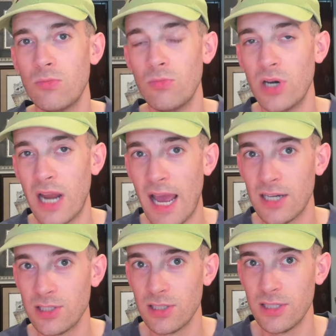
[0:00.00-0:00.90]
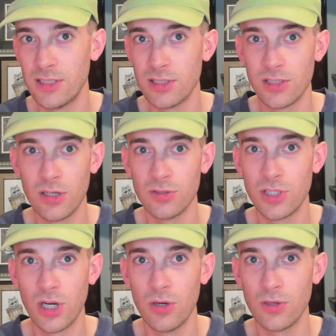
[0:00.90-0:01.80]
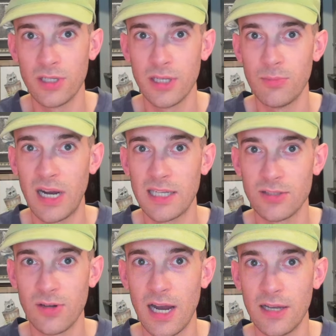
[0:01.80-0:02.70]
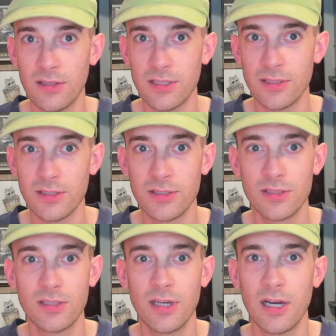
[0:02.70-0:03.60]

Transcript: But Ashland is no joke in the Apostle Islands.